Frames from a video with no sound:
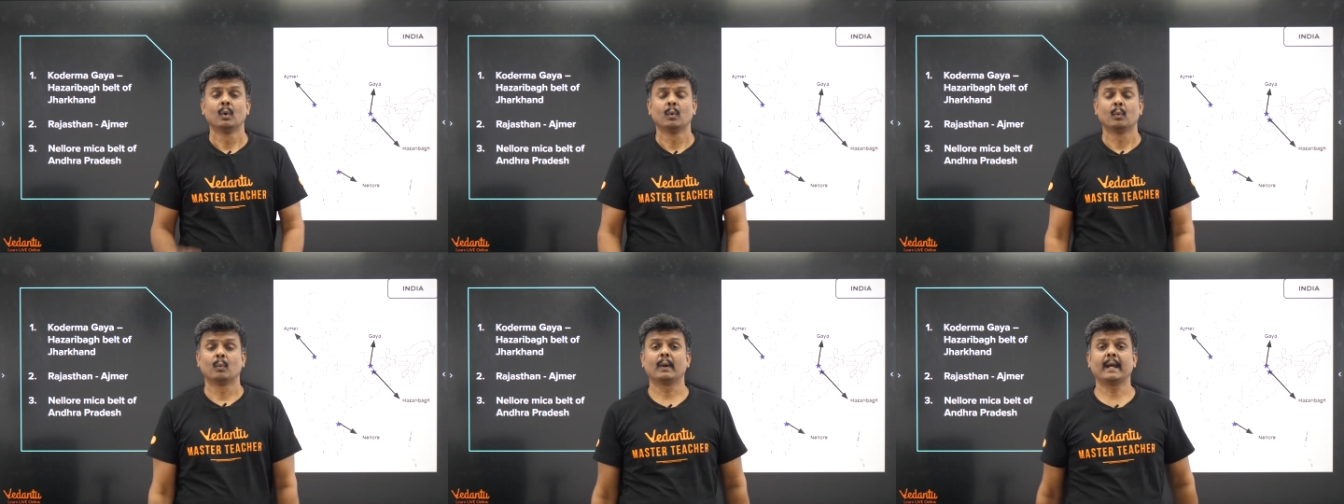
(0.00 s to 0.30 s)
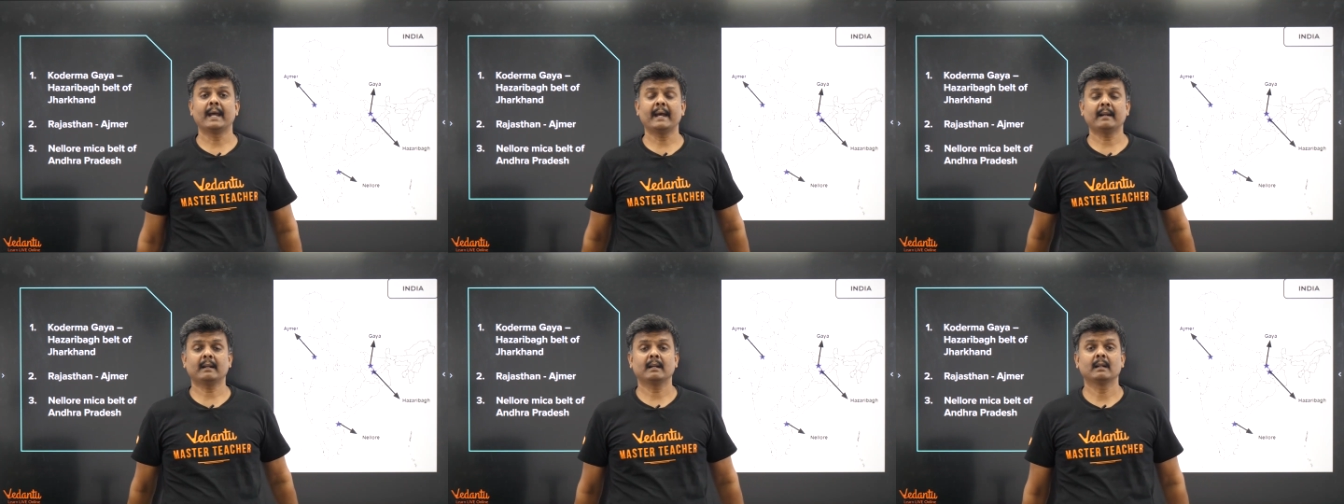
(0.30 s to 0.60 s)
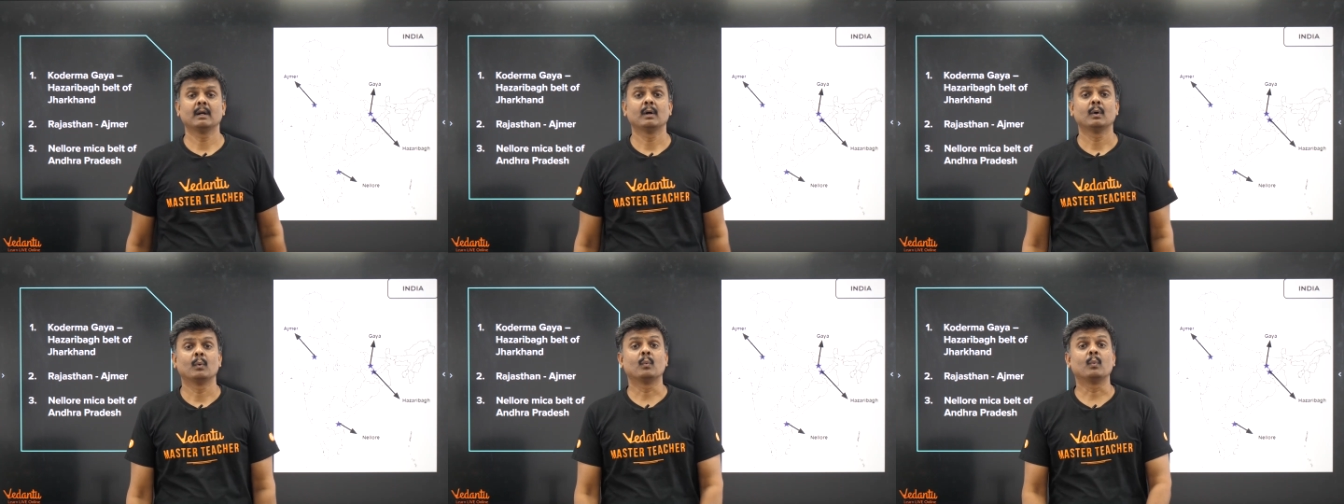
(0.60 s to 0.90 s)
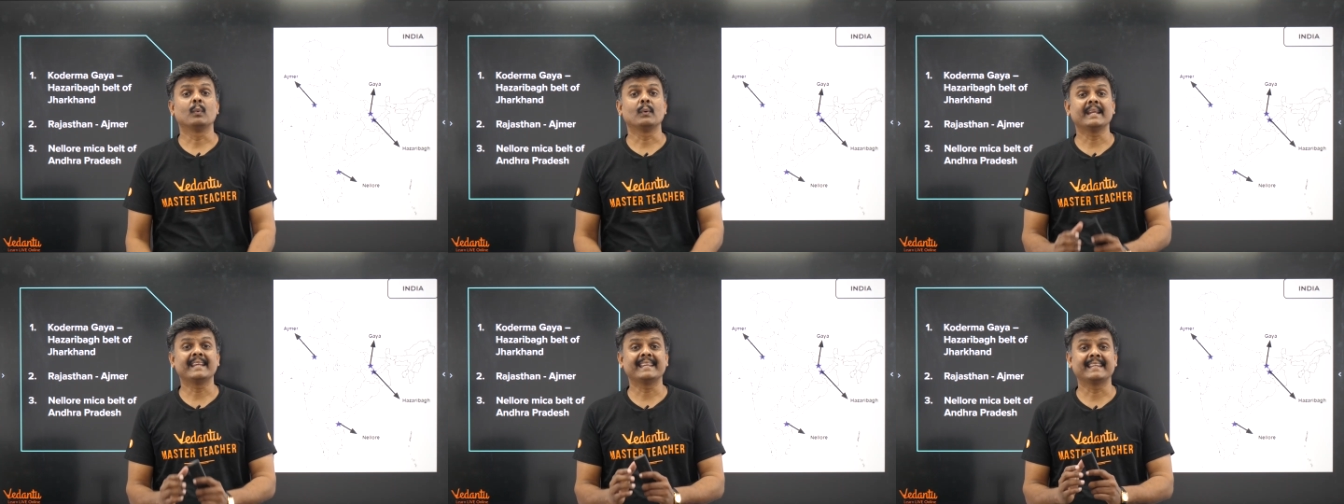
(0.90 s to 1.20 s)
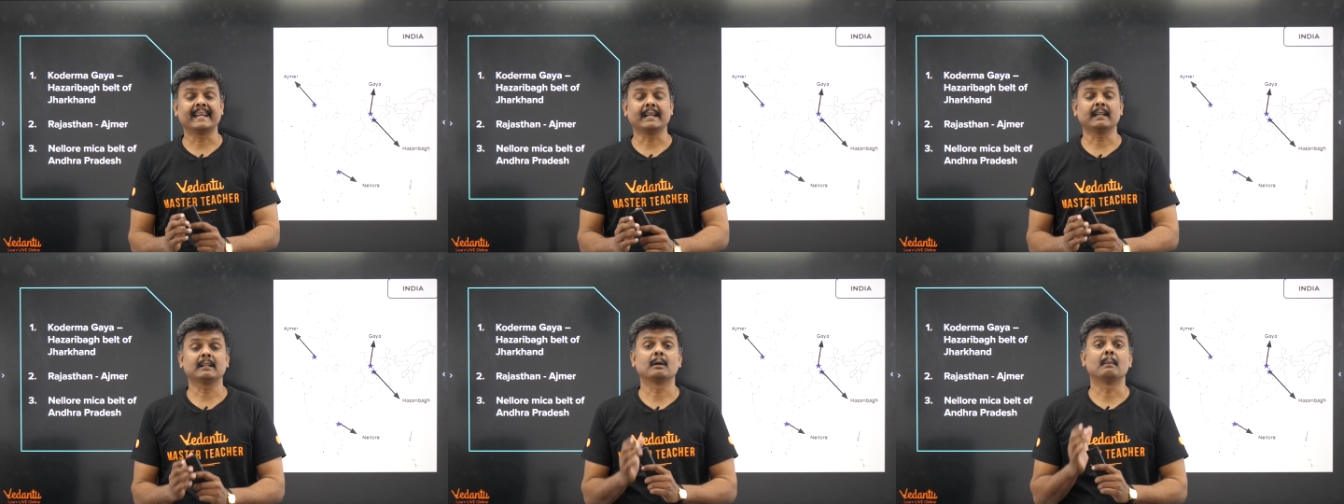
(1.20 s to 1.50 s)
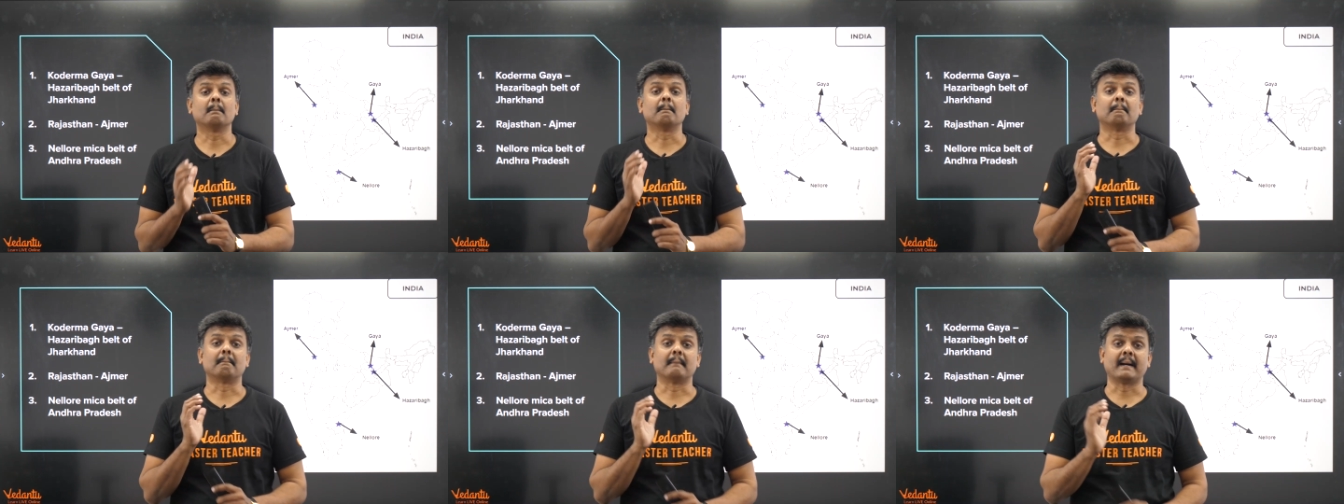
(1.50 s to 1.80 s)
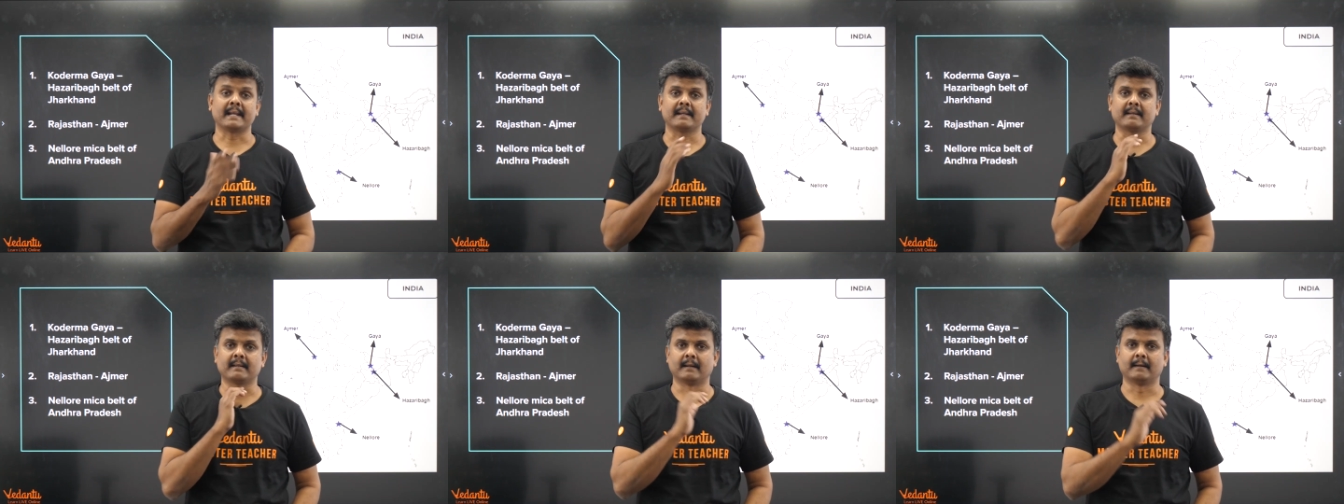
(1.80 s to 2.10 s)
where we get
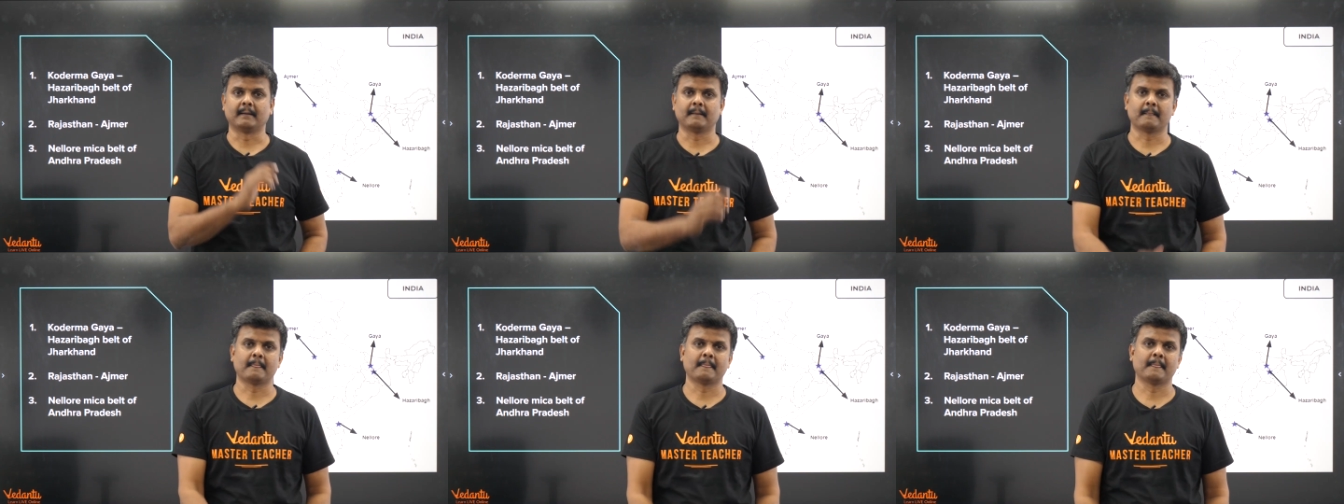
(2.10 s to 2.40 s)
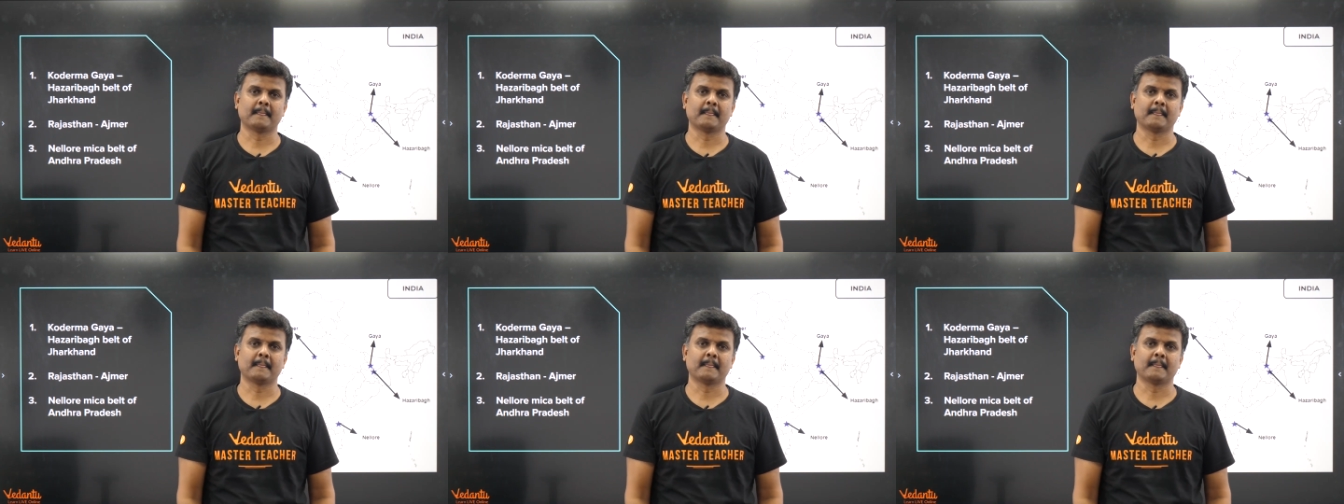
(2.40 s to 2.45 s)
mica.